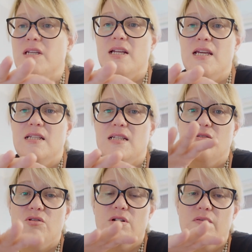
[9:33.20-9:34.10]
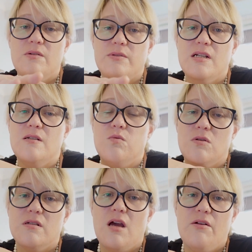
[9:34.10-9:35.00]
studies, intro to film studies
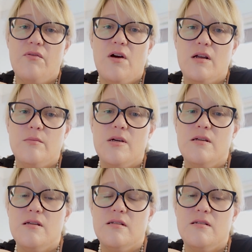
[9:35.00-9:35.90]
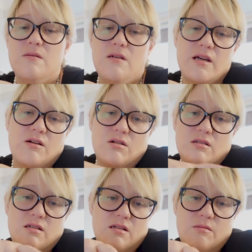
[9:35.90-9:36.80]
was kind of fun, because I got
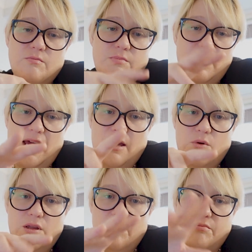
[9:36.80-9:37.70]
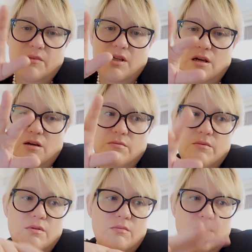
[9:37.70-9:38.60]
to play with, you know,
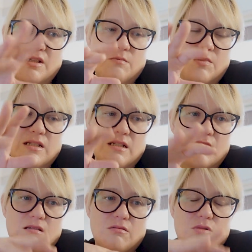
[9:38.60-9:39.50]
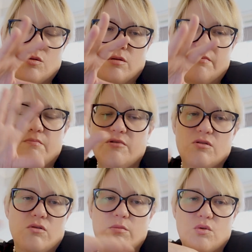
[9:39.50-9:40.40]
bits and pieces and do a
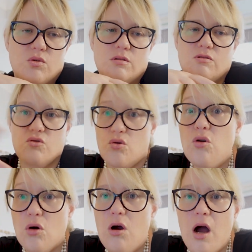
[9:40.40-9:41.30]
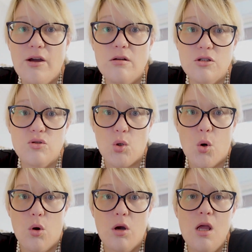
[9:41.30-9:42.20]
storyboard and draw. I got to
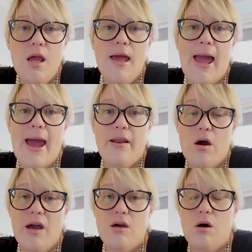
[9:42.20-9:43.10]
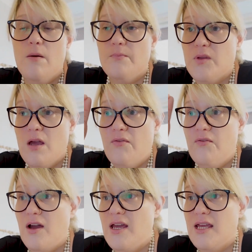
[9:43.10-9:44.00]
draw, and I got a
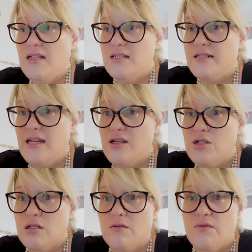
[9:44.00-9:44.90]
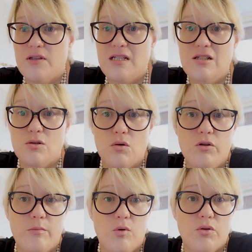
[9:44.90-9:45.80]
fucking distinction for this
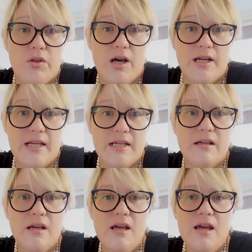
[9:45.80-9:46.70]
storyboard that I did.